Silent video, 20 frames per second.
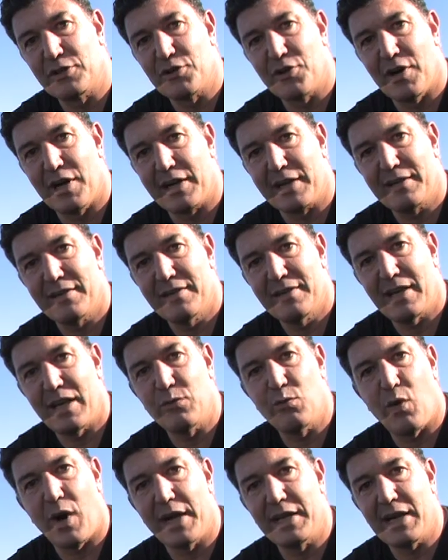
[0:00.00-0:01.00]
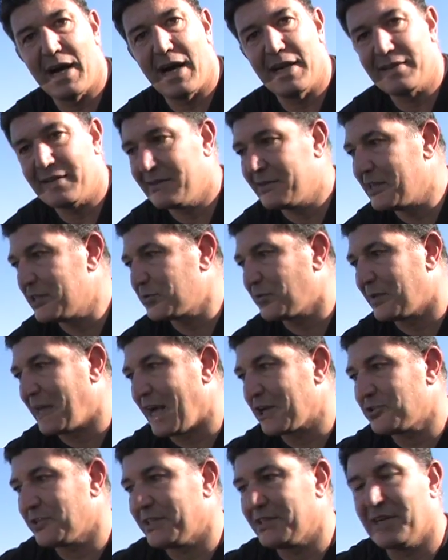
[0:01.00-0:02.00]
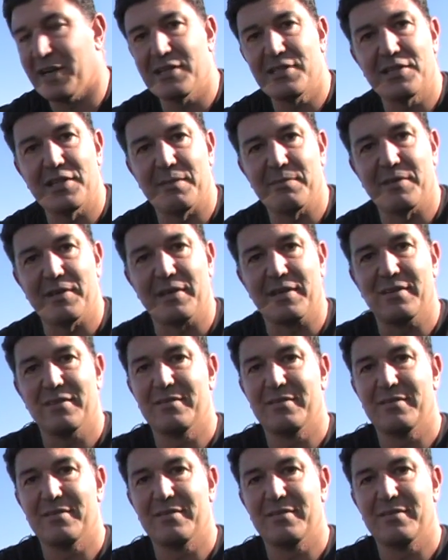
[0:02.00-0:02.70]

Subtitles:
trunk, and why not? This one actually does something.